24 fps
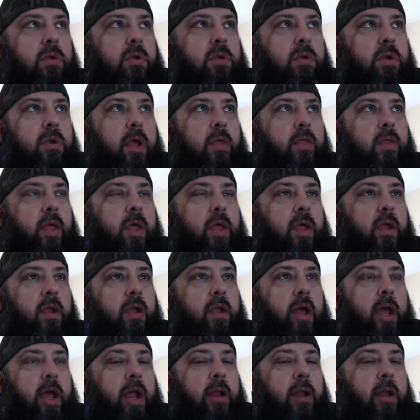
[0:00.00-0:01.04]
and then
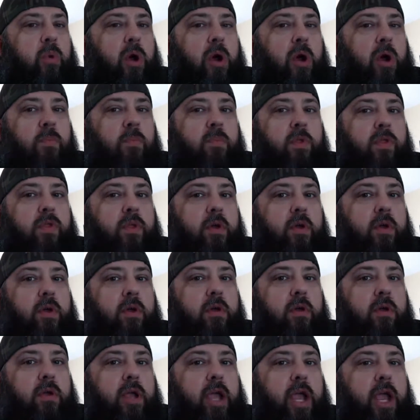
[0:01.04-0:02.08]
I had a problem with
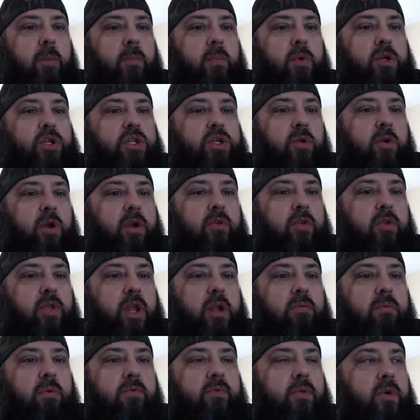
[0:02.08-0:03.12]
the camera showing
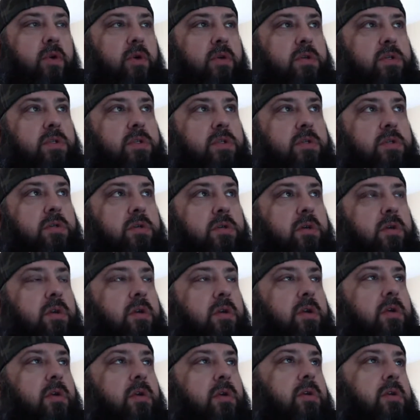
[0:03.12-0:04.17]
everything in reverse.
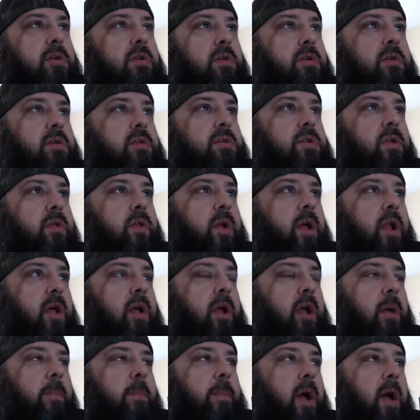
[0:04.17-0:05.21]
So then
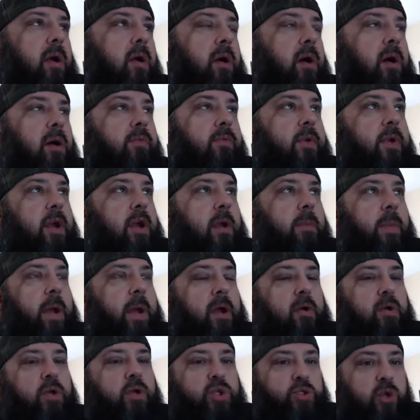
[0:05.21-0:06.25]
I got back off and got
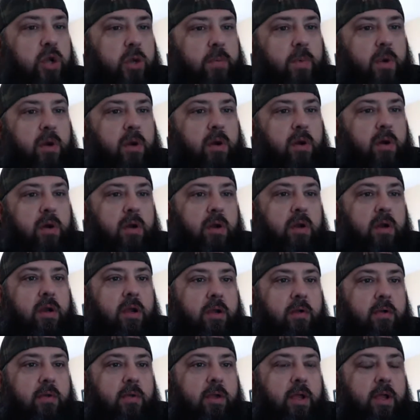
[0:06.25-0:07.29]
back on StreamYard, and
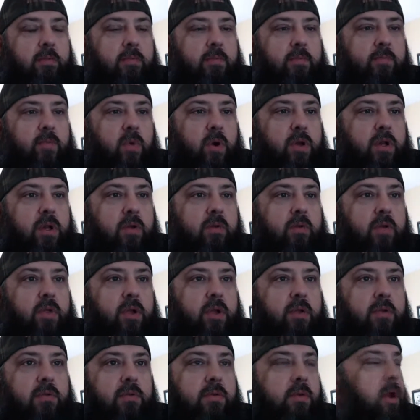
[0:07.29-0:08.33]
that it worked.
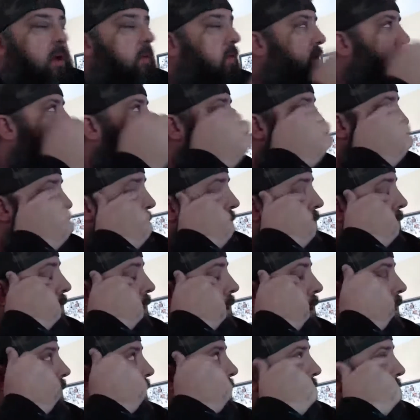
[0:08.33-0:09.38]
Everything worked good
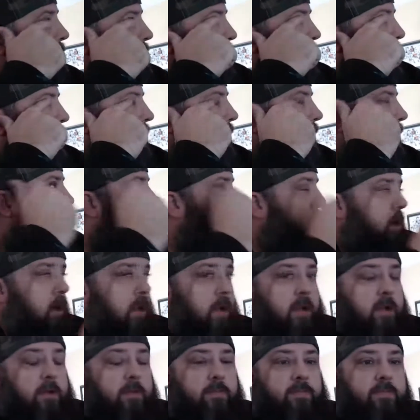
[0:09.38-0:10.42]
then. So
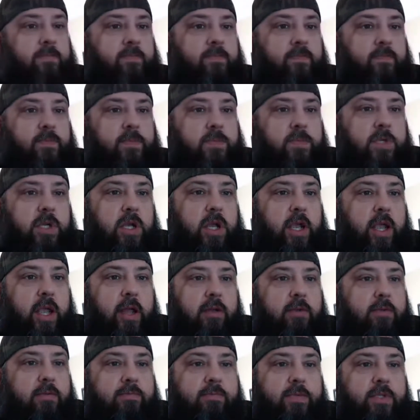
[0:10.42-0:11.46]

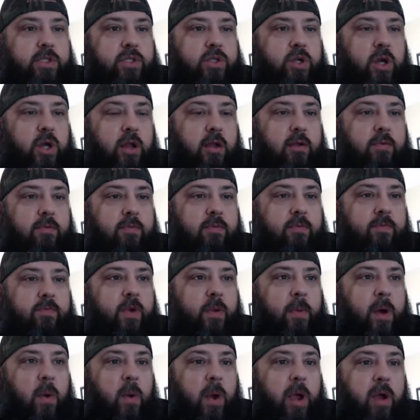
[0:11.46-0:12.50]
again, just try to
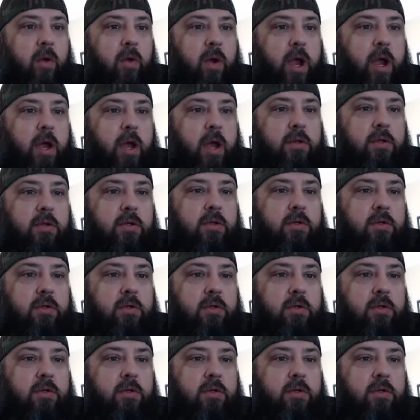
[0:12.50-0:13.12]
feel my way around.